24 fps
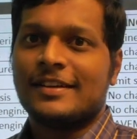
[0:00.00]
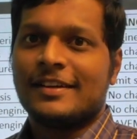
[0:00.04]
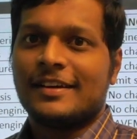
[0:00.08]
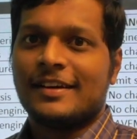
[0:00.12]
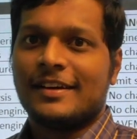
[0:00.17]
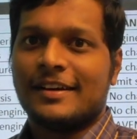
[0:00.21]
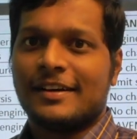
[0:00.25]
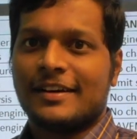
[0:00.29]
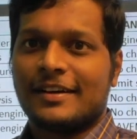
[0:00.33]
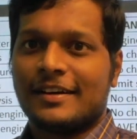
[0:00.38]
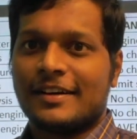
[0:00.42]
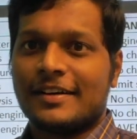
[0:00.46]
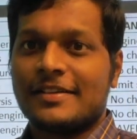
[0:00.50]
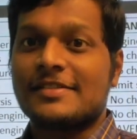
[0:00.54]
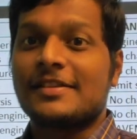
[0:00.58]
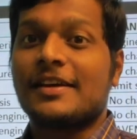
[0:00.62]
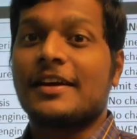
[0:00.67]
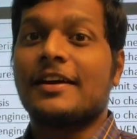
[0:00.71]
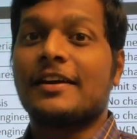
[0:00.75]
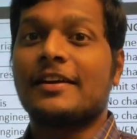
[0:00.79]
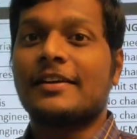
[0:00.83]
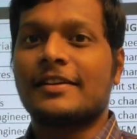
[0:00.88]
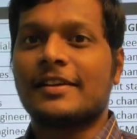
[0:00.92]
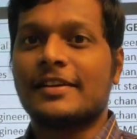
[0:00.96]
uh, is a
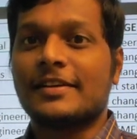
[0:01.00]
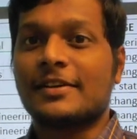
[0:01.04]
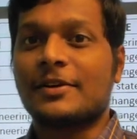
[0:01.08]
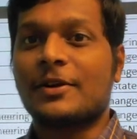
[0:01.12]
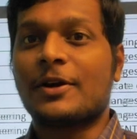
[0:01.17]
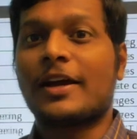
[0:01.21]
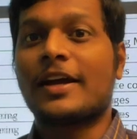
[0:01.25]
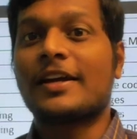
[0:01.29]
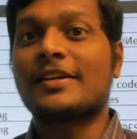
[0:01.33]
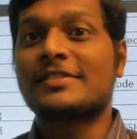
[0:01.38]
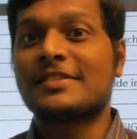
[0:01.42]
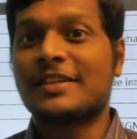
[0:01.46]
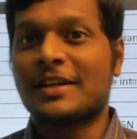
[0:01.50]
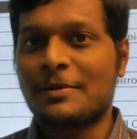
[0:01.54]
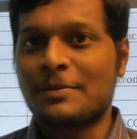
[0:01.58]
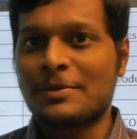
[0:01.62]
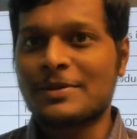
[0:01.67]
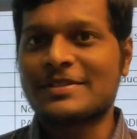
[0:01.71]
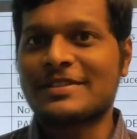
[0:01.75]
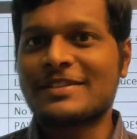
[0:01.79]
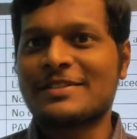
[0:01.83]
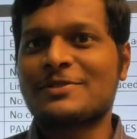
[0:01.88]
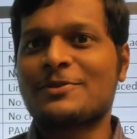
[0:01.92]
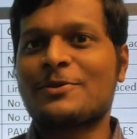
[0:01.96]
hint that GATE
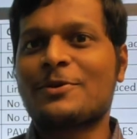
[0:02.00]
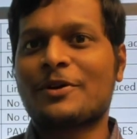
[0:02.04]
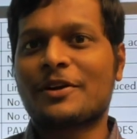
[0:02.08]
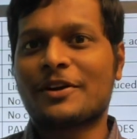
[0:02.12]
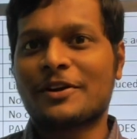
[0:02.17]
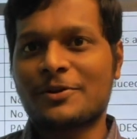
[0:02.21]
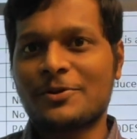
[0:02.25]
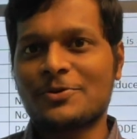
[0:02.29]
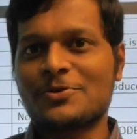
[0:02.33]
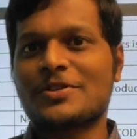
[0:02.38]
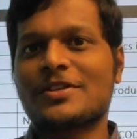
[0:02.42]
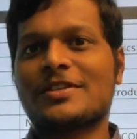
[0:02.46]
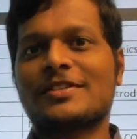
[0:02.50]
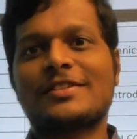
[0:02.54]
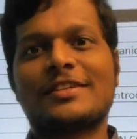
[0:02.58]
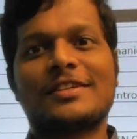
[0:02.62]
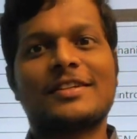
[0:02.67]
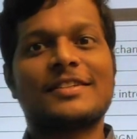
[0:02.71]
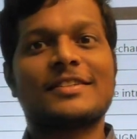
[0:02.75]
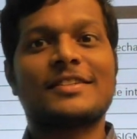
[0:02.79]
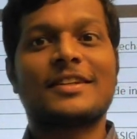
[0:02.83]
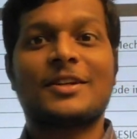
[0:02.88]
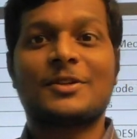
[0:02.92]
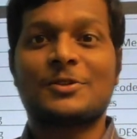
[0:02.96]
syllabus is going to change, that
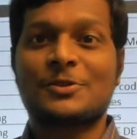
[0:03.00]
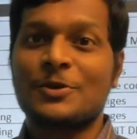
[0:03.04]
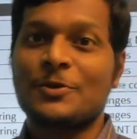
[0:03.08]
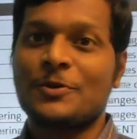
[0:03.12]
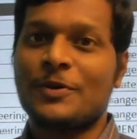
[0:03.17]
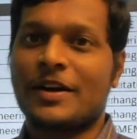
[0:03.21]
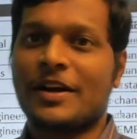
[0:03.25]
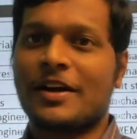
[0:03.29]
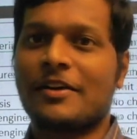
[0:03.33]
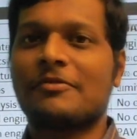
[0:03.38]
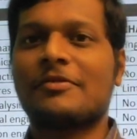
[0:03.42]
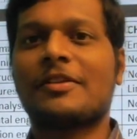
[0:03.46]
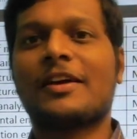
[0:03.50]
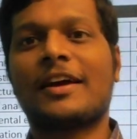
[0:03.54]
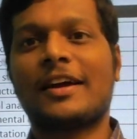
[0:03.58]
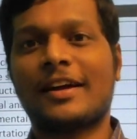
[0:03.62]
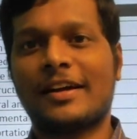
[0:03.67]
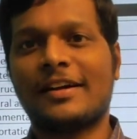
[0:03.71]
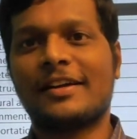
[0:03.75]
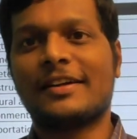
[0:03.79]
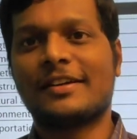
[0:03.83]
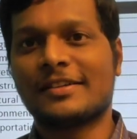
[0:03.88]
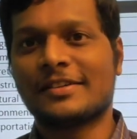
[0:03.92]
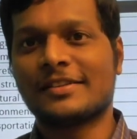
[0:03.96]
is also one of the
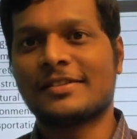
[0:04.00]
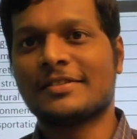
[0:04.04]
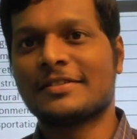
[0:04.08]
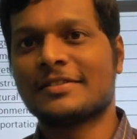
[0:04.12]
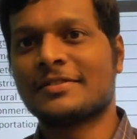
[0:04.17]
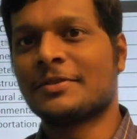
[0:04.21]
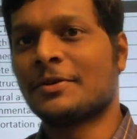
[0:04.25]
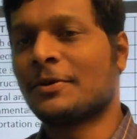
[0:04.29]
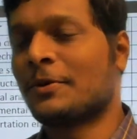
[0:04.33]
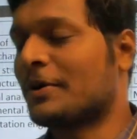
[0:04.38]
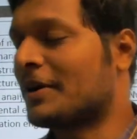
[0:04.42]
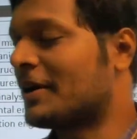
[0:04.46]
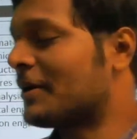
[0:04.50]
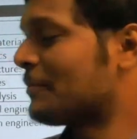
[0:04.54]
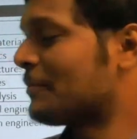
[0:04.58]
hint okay